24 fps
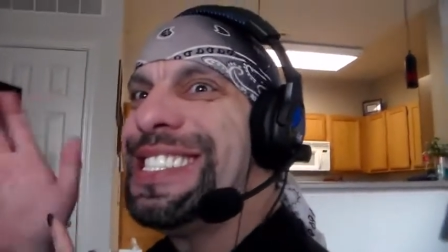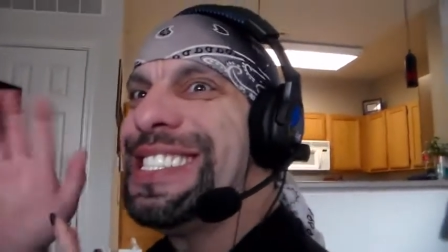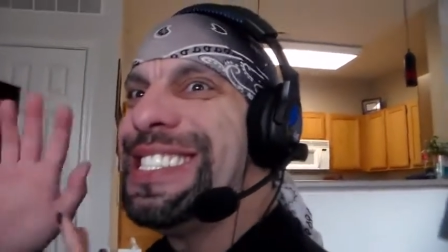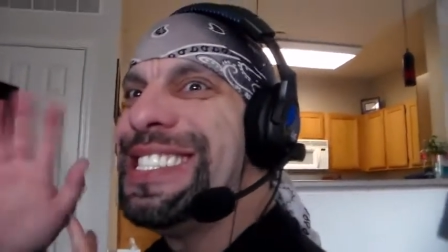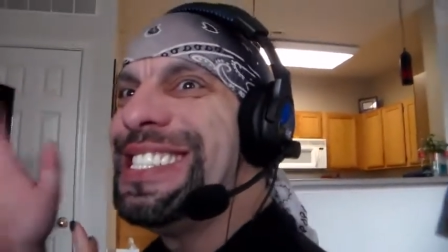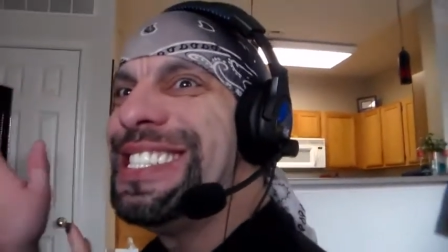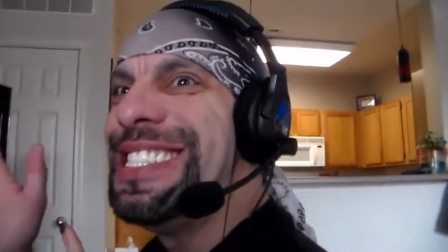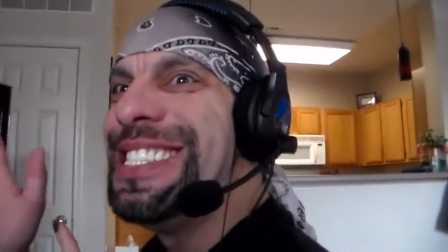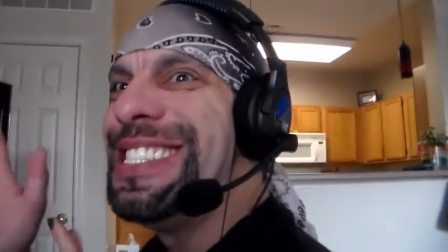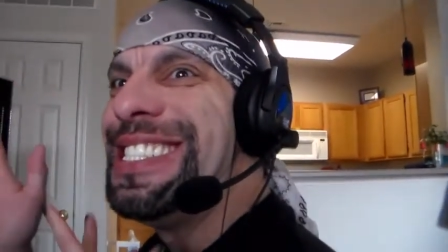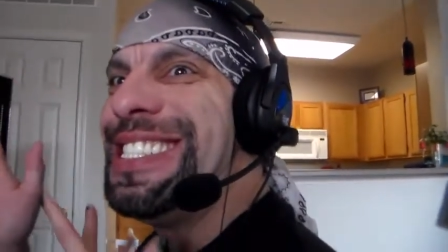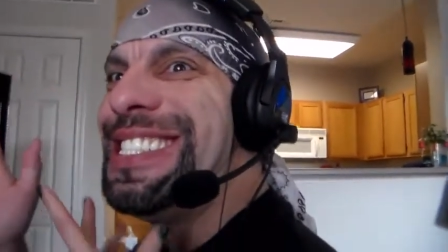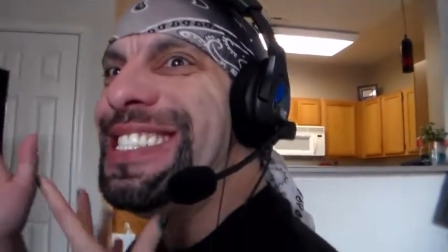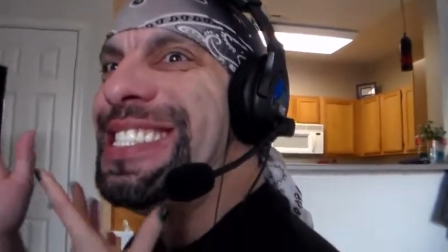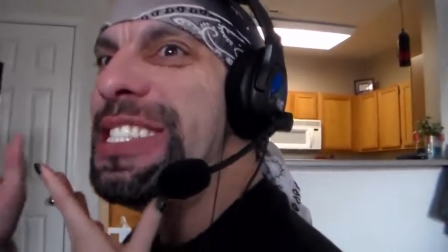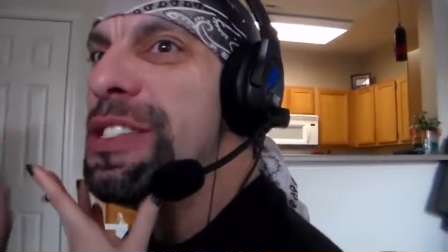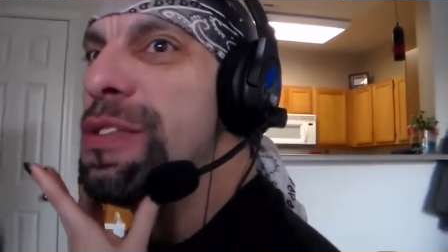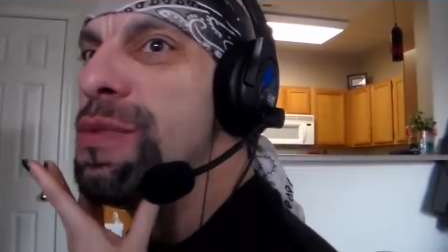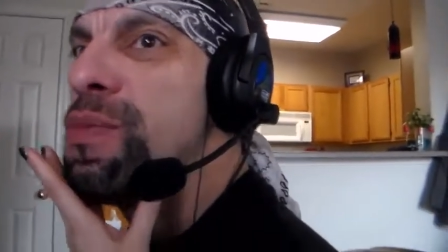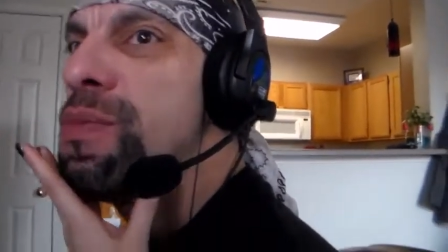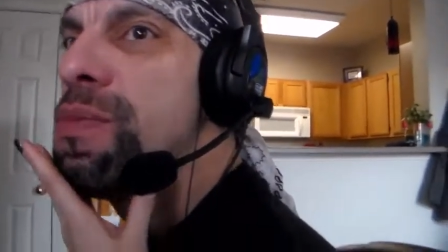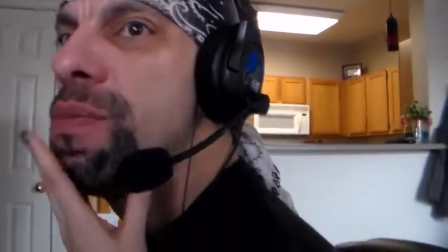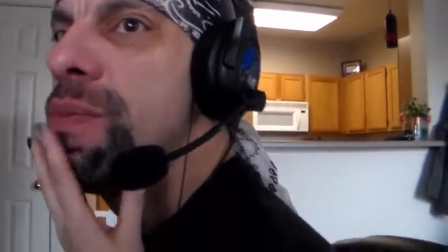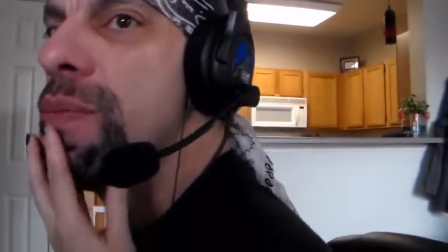No,
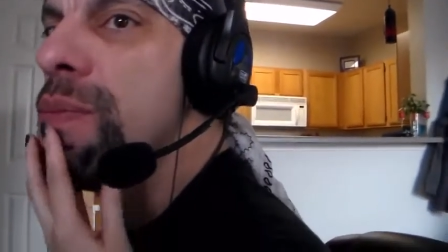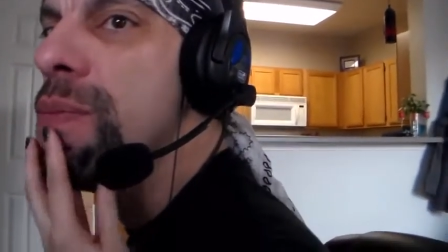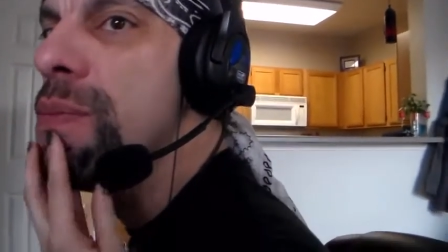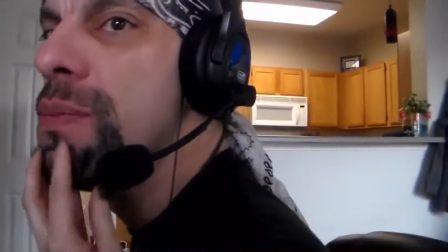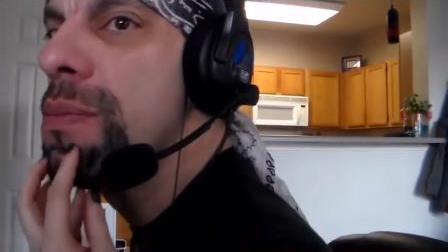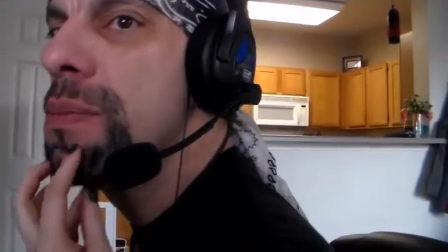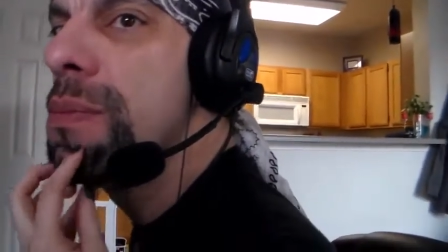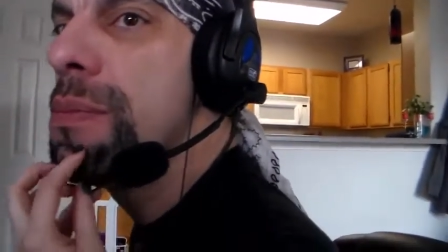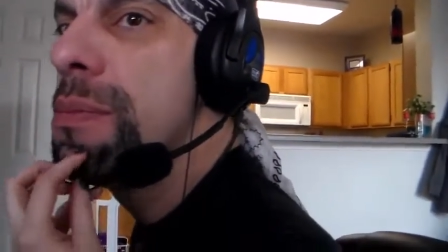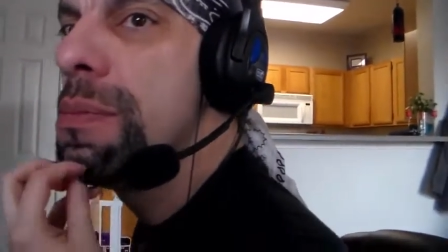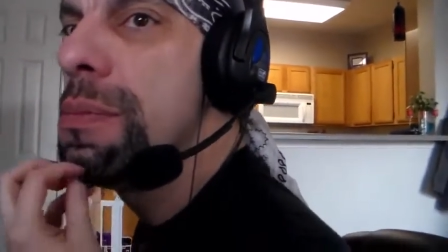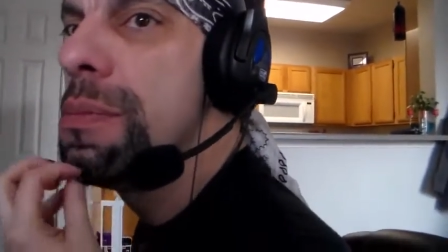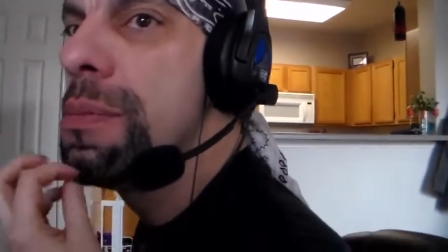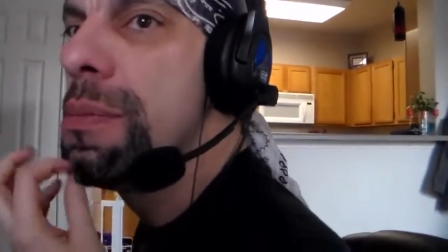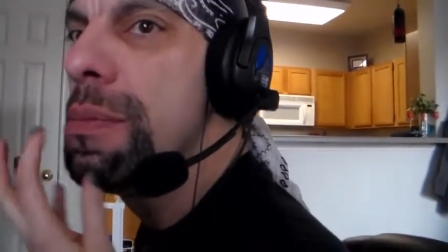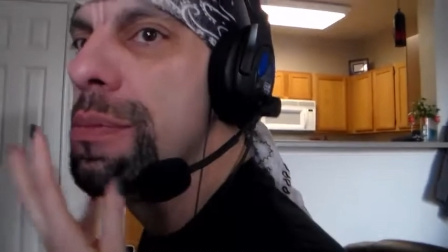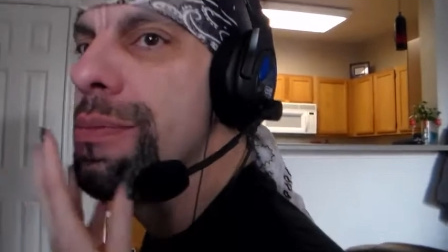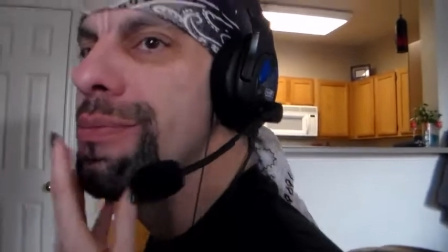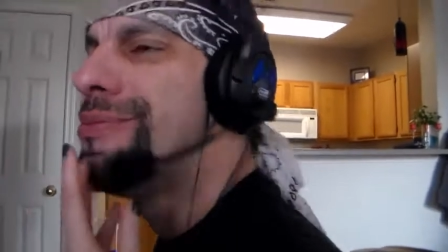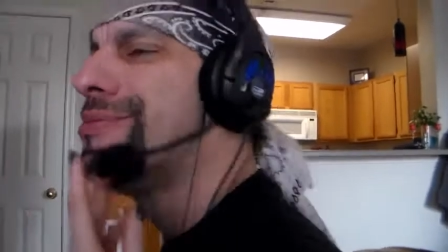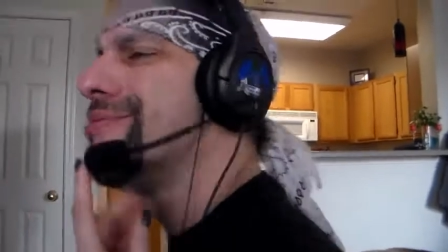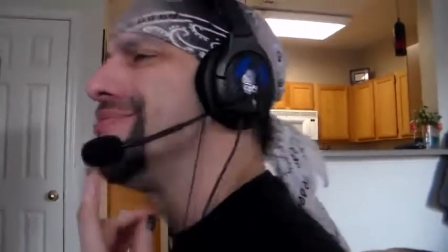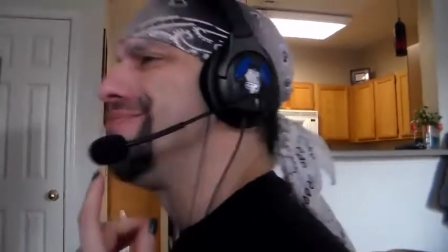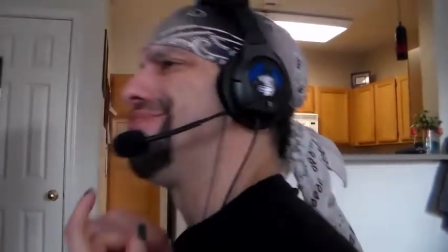the the
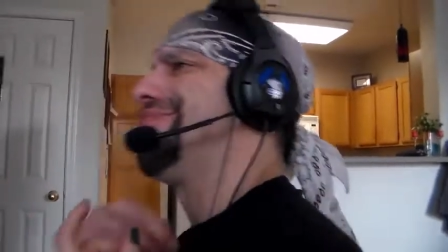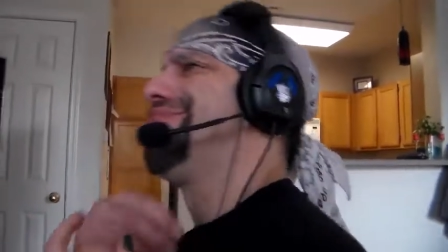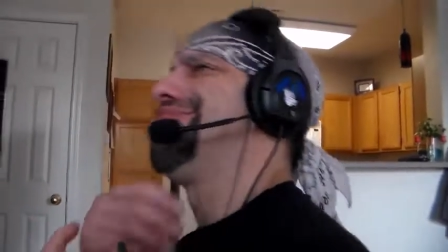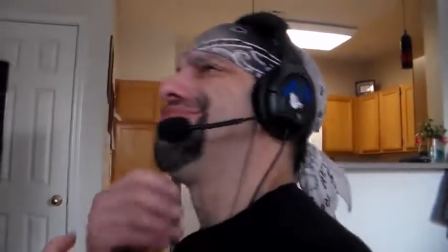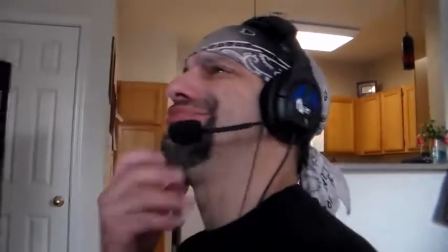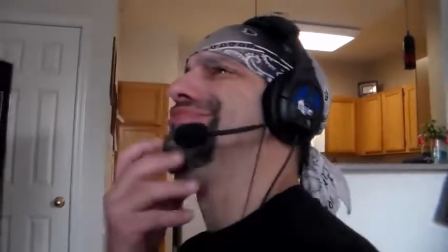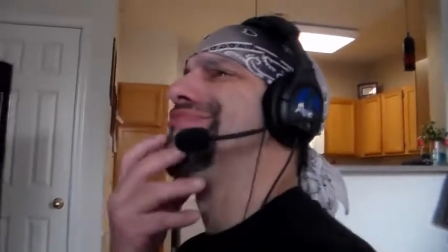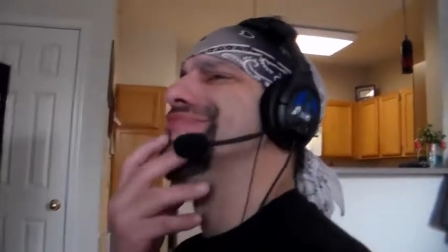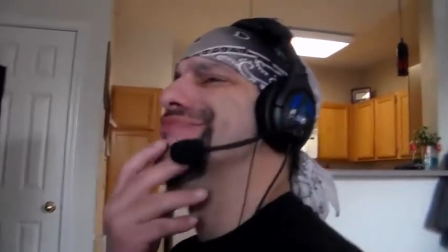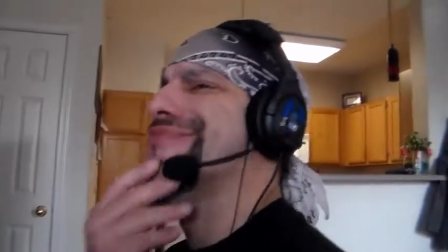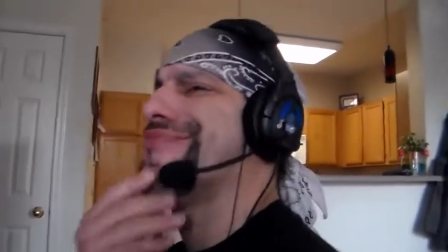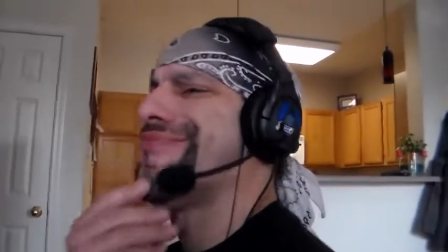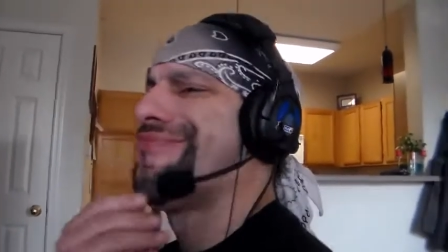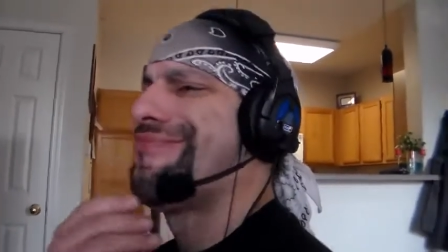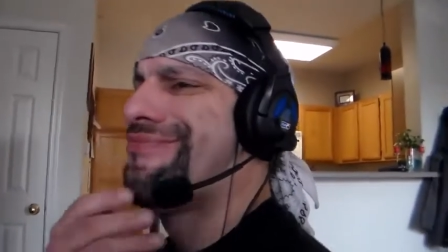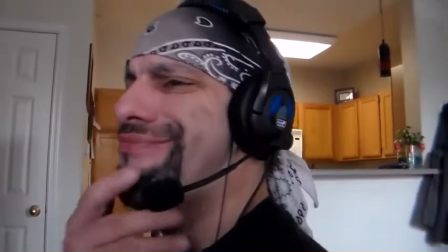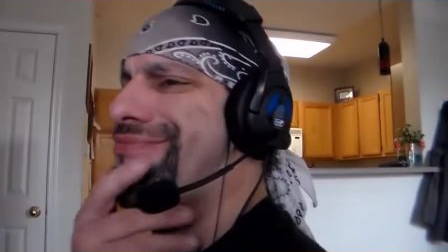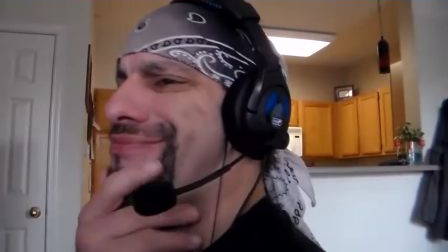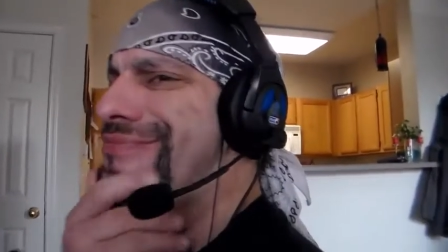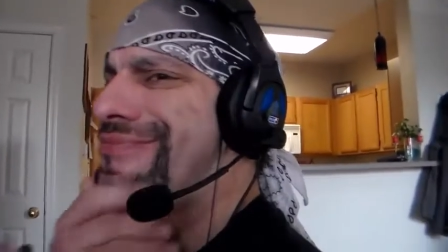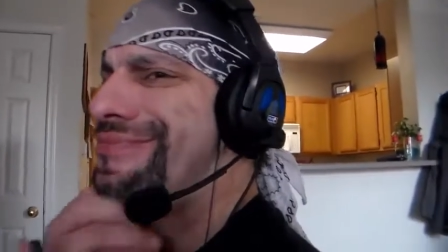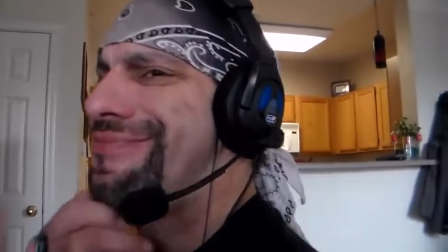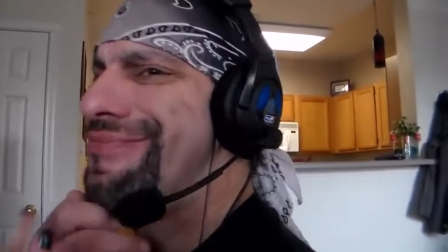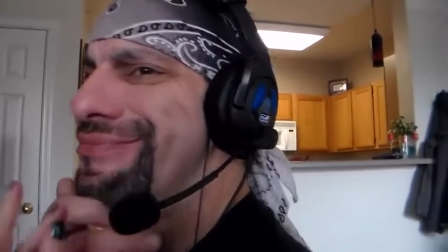beard
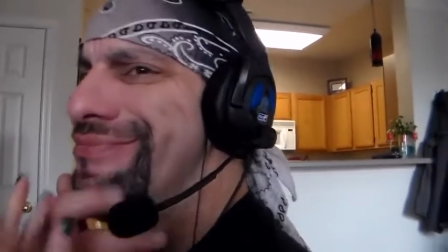face,